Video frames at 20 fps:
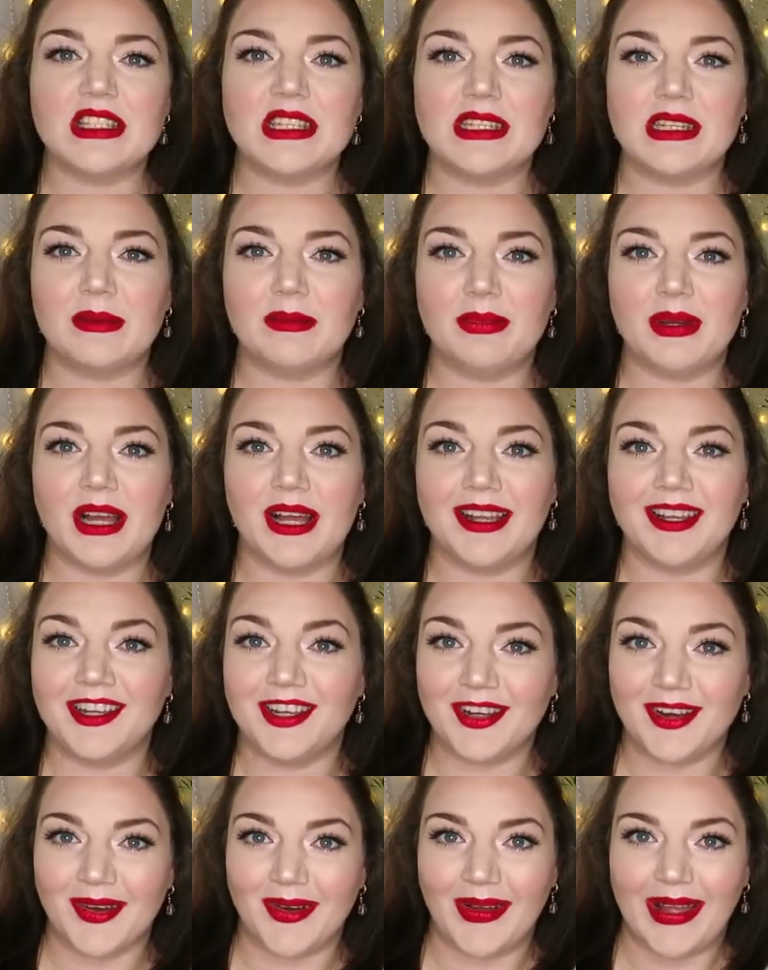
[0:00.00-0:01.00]
Number
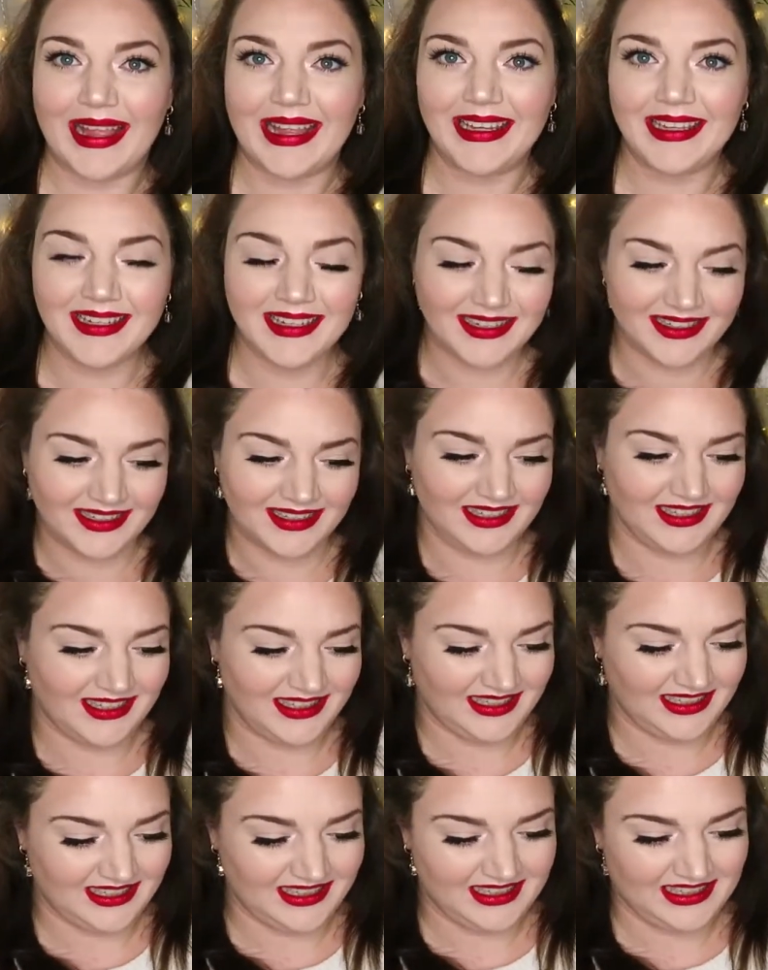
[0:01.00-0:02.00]
9.
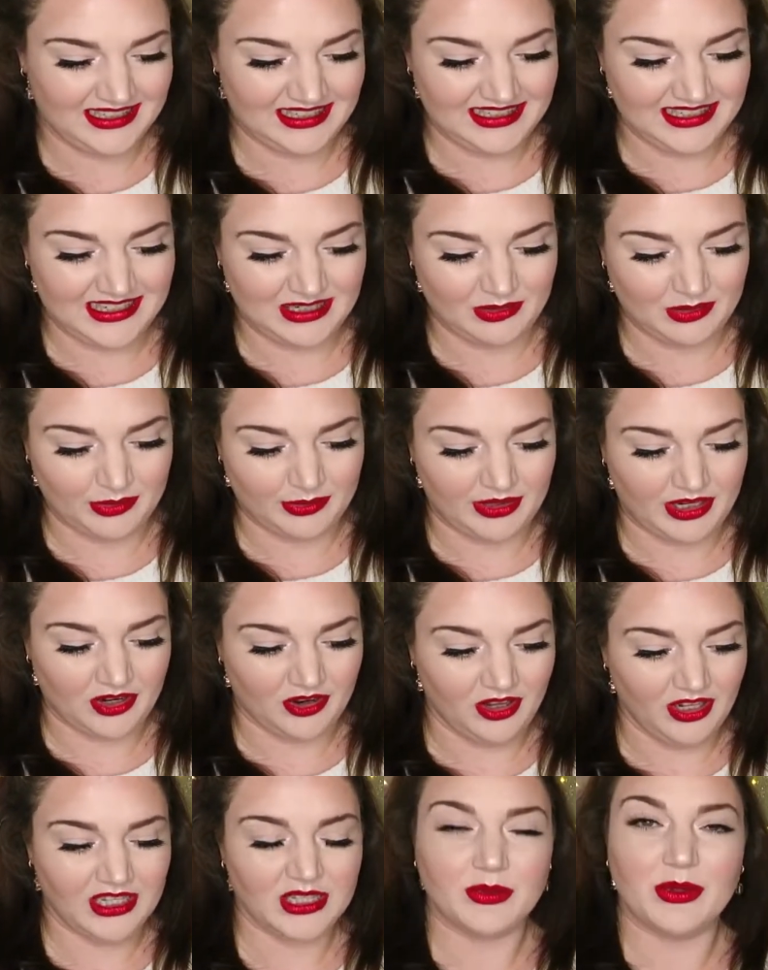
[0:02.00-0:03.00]
Let's see what we
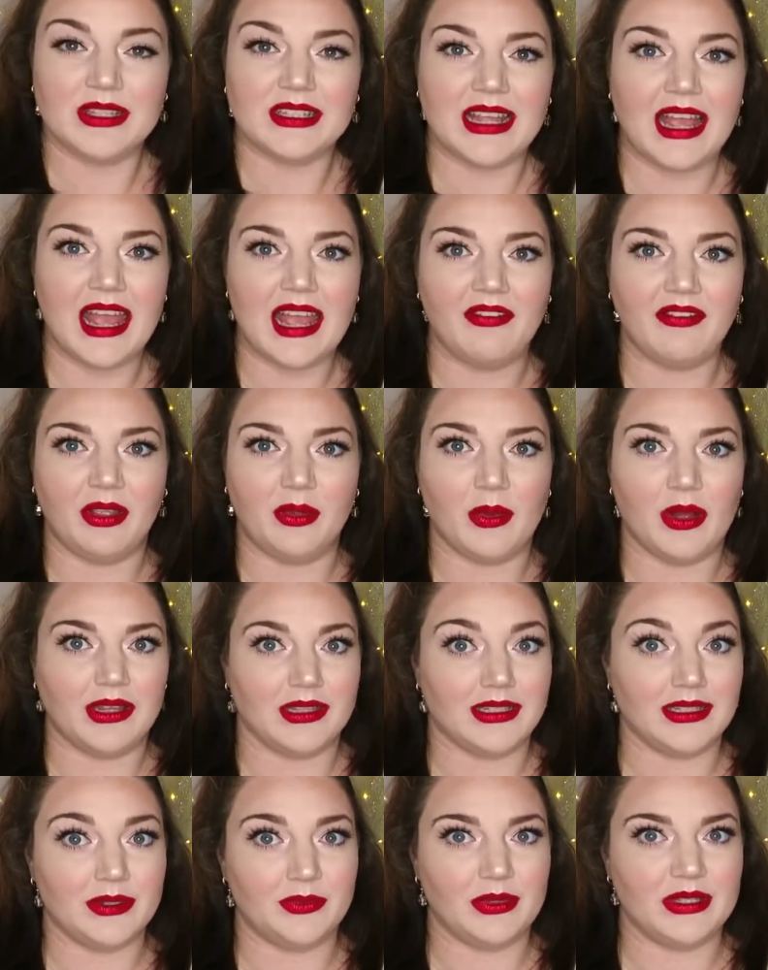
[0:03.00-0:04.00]
got. This one's a heavy
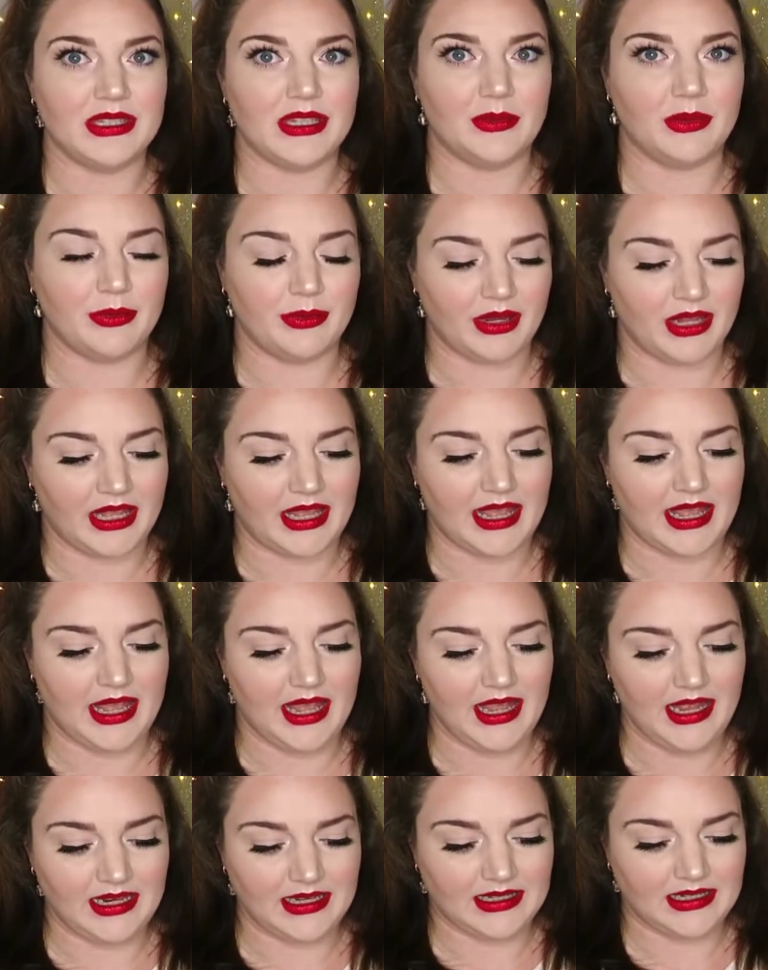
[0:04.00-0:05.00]
one, so we'll see what we
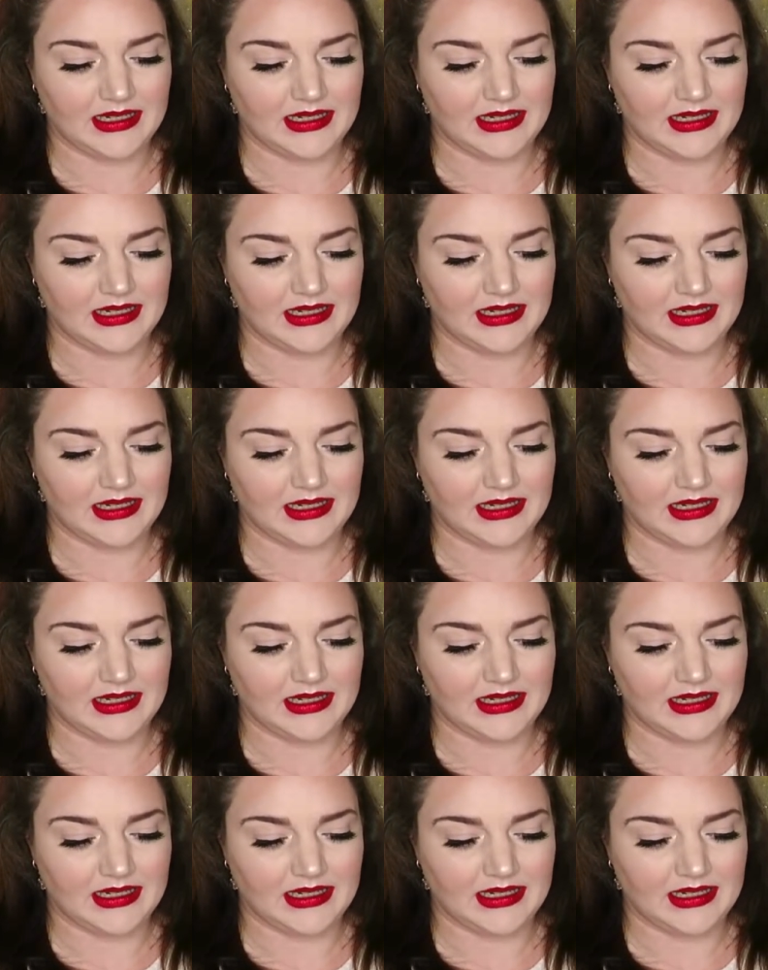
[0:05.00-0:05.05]
get.